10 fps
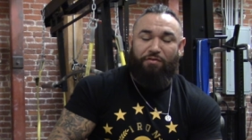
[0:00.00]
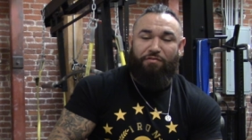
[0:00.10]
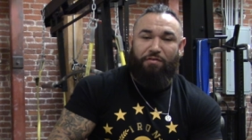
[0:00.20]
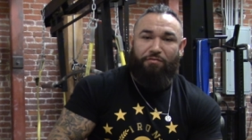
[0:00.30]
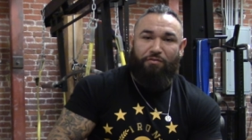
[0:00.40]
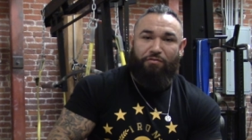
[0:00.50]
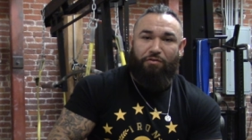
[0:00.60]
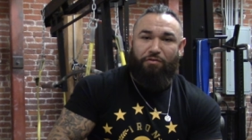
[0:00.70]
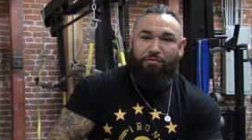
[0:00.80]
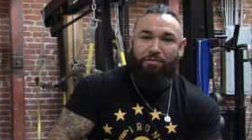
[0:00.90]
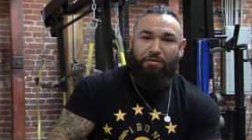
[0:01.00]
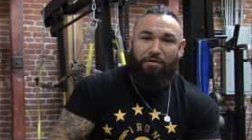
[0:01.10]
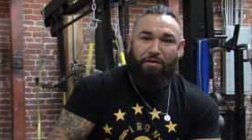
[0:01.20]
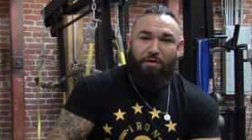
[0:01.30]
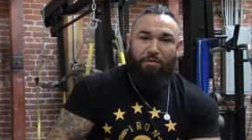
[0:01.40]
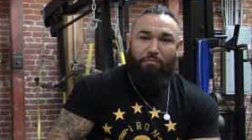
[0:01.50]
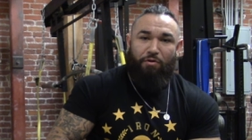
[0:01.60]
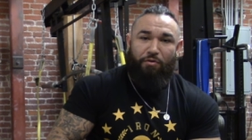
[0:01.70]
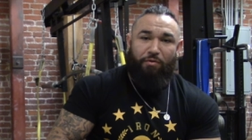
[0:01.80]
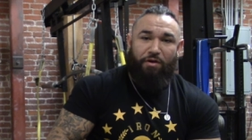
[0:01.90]
27 years old,
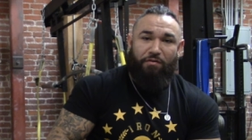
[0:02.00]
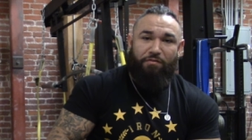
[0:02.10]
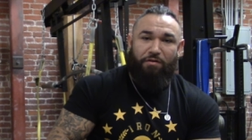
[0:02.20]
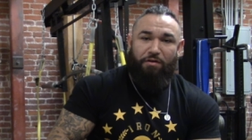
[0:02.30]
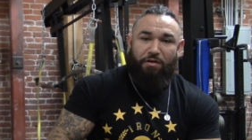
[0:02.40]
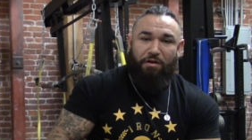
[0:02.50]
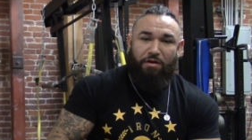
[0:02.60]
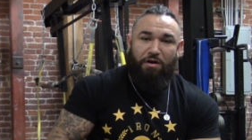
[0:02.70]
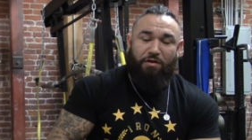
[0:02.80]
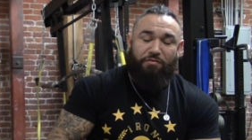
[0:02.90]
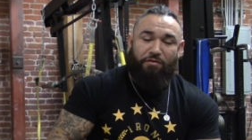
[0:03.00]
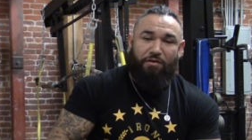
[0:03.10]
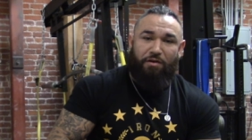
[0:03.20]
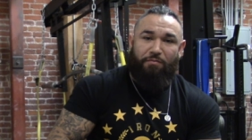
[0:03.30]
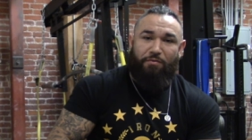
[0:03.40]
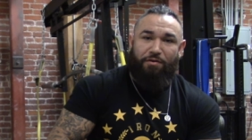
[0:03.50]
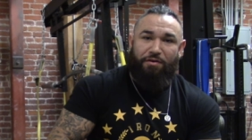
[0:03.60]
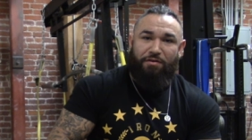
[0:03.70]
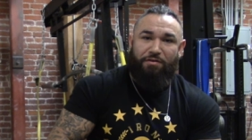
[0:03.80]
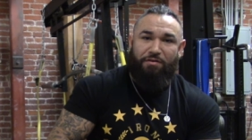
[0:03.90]
born and raised in uh, Oxnard,
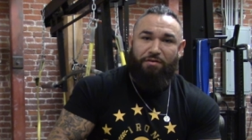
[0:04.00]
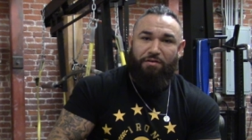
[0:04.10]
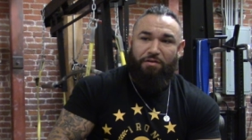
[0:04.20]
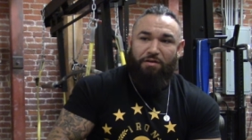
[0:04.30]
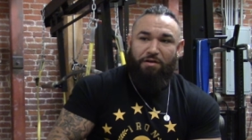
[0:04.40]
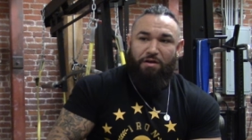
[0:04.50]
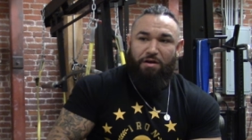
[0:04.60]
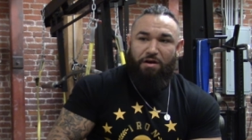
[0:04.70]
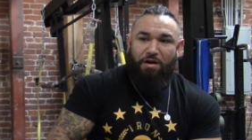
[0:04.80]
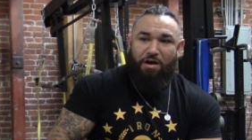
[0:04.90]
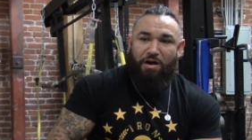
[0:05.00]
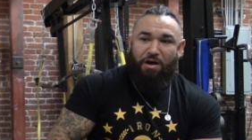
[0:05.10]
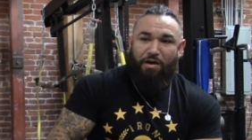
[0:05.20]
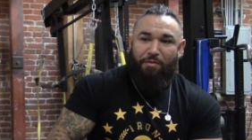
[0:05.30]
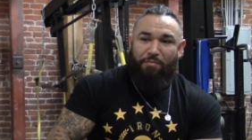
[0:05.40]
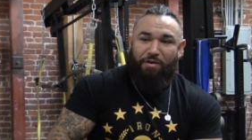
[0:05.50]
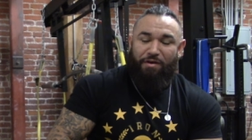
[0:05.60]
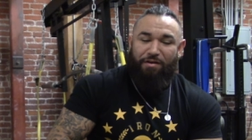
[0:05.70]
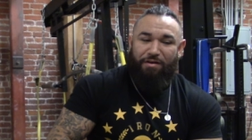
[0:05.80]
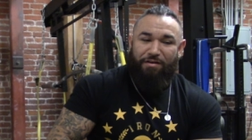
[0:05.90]
California. I'm
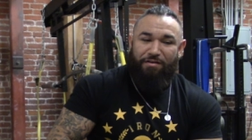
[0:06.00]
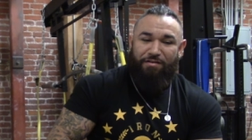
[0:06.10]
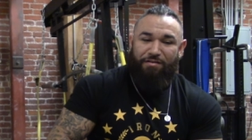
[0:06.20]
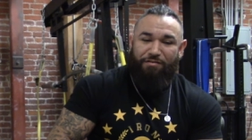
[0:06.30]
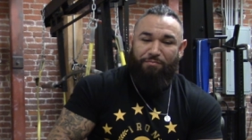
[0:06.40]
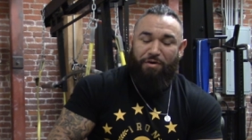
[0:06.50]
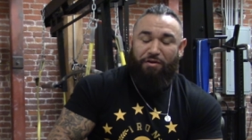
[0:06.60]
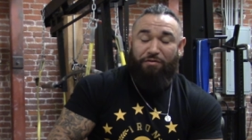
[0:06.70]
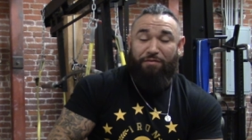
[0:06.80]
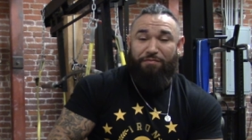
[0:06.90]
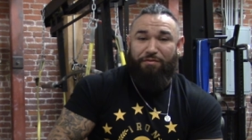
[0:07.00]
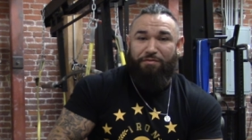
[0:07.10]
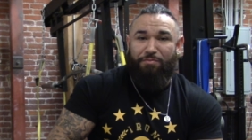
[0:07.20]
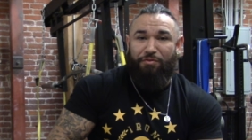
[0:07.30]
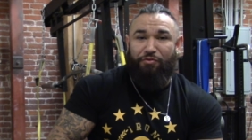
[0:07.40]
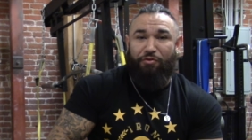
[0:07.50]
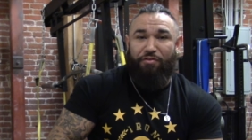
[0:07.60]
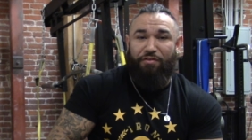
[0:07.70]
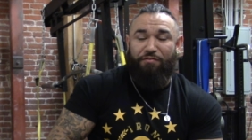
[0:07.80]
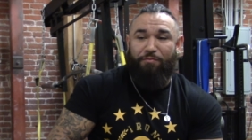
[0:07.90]
a uh, power lifter, been doing
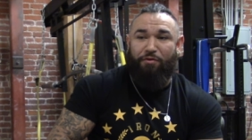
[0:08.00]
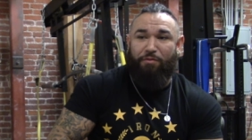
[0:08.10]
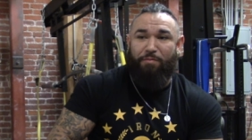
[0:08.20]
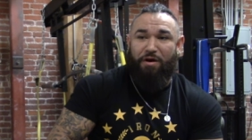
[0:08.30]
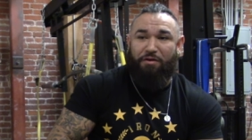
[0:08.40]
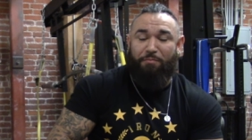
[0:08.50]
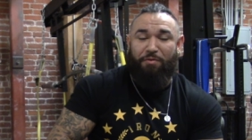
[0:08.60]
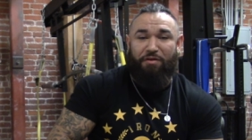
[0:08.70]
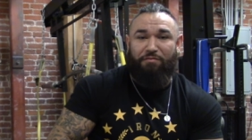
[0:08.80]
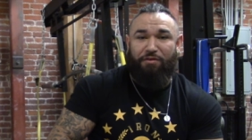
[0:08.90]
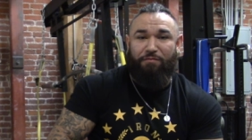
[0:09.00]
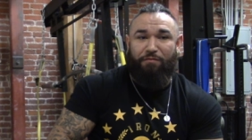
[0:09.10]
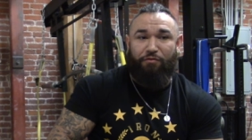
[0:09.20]
this for about competitively for